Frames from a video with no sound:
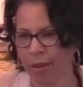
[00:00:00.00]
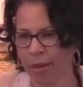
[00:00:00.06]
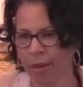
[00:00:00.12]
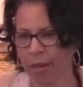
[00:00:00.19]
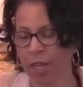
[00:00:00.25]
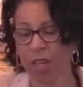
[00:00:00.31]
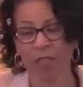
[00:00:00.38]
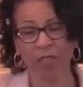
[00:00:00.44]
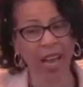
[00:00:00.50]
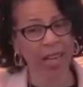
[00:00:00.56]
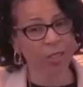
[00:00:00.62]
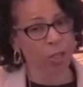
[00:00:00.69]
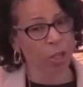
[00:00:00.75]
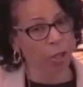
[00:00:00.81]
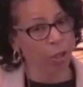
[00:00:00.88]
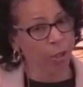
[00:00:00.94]
You've
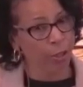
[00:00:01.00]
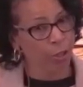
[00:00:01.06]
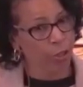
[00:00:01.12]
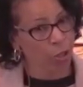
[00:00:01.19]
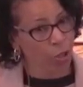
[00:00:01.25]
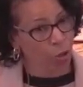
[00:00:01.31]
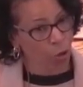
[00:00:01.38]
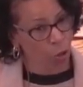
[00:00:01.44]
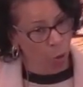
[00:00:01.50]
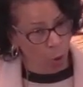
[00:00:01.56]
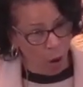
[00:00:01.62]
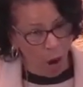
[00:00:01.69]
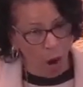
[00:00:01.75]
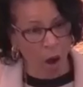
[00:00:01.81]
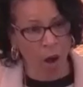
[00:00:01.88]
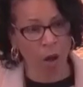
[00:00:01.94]
got to learn to
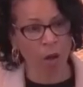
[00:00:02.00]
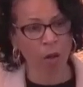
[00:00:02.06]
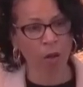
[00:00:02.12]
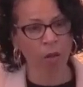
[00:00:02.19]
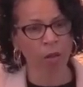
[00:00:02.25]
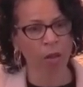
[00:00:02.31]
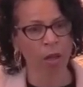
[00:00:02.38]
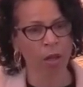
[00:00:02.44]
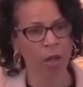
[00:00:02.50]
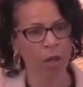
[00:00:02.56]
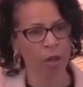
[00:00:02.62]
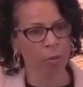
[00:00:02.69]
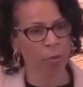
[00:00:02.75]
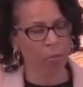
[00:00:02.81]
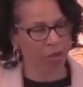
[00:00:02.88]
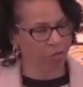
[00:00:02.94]
crawl
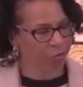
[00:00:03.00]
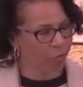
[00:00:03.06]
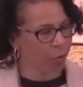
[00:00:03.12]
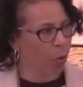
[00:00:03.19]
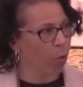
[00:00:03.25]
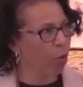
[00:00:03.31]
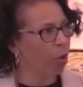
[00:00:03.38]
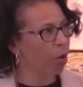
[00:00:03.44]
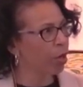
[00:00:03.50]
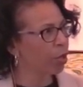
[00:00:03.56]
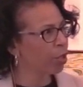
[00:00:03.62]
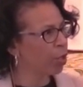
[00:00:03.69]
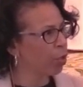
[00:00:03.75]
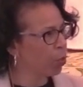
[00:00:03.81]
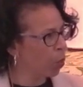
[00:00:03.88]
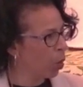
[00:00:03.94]
before
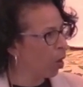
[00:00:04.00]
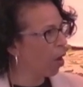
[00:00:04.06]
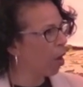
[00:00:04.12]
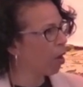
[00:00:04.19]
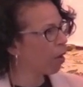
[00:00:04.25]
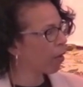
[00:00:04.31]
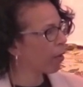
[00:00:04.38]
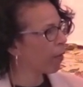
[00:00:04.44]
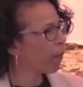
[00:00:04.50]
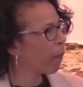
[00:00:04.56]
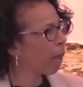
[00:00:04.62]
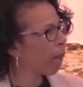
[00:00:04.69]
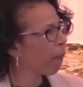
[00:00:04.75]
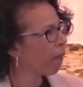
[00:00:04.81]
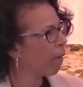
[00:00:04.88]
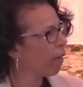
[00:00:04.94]
you walk.
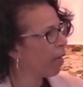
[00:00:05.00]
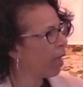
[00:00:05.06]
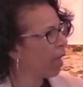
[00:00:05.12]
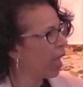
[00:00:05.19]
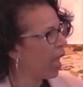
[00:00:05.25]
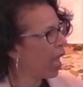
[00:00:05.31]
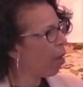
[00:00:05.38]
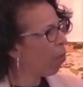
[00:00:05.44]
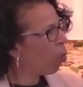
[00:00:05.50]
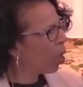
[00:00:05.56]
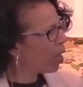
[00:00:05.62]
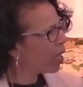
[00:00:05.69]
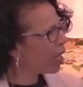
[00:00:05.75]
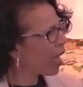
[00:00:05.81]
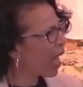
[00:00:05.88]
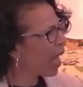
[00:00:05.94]
And
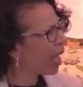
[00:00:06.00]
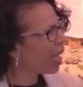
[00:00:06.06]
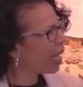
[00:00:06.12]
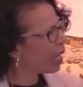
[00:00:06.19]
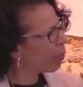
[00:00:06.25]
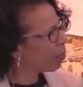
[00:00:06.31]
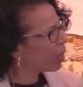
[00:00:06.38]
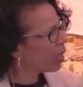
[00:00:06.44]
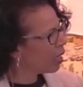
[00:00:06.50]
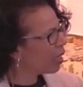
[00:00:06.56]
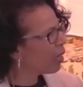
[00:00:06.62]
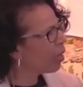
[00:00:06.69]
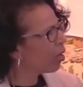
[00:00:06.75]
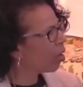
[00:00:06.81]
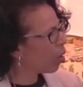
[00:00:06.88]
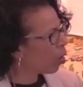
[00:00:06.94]
what I am
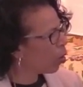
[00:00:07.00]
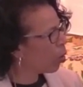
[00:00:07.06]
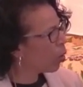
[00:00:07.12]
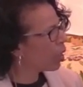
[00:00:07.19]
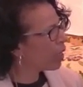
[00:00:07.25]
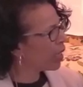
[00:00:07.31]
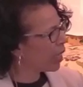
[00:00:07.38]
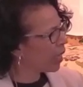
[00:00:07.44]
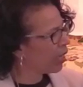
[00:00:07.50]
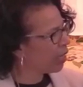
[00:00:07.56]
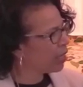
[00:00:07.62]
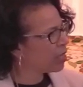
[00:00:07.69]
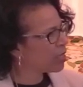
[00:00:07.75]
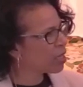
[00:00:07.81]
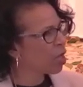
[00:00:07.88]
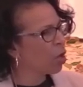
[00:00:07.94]
clear on
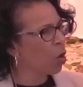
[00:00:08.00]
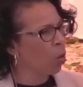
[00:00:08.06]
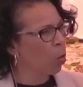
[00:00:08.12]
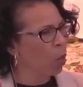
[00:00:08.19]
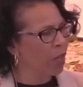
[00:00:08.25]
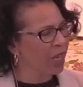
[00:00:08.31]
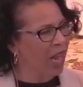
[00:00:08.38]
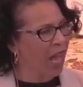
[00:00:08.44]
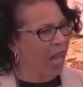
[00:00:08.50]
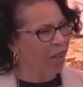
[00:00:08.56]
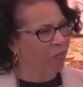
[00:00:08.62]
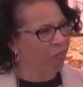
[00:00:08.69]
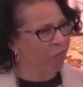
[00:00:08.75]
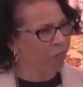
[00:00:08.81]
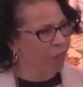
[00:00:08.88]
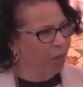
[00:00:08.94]
is when I
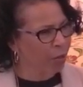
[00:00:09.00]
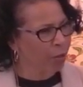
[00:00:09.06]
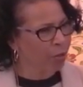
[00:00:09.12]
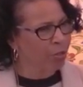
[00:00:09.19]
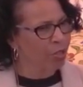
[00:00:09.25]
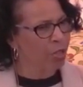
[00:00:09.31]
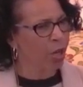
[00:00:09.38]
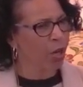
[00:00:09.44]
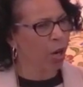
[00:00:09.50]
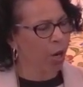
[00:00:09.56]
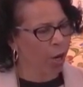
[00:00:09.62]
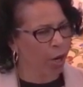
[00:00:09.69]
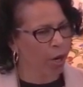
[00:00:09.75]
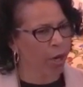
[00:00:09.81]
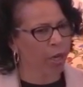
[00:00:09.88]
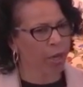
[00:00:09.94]
first
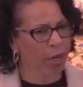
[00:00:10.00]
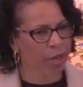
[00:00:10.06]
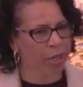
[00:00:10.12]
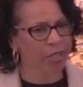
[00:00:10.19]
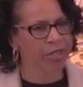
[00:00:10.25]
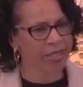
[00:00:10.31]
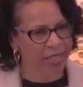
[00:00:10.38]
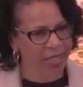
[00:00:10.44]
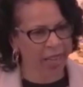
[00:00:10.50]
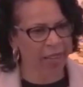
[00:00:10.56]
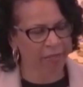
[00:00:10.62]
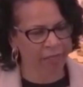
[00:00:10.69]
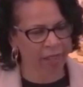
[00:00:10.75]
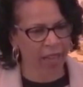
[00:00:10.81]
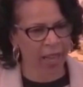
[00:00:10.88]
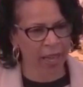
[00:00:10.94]
heard her
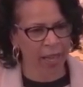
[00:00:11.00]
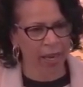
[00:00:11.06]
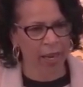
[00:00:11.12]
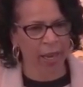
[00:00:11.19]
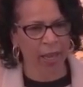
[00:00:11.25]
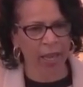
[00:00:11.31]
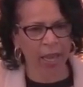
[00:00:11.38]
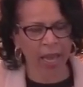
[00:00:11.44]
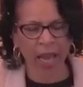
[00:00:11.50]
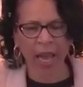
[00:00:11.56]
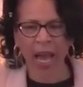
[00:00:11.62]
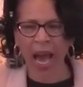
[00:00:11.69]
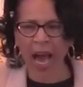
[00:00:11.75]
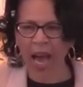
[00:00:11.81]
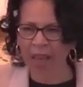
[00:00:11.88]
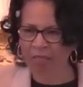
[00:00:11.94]
say that,
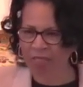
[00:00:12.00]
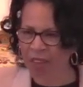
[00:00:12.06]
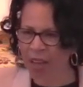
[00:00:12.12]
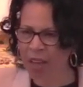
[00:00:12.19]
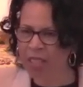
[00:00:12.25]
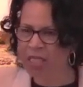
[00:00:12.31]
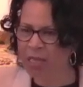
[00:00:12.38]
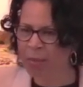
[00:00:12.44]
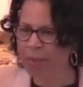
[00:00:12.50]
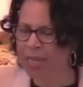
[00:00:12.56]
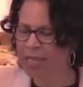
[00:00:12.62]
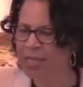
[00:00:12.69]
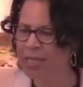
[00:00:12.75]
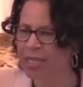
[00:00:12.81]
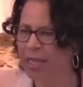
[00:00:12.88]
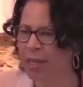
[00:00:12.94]
I thought to
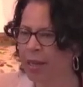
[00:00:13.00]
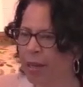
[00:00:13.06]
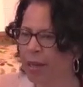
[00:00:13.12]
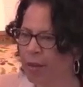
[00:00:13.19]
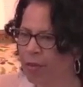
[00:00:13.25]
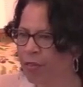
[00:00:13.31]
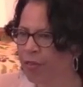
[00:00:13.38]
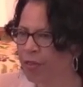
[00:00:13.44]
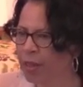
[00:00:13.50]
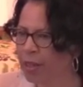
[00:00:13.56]
myself,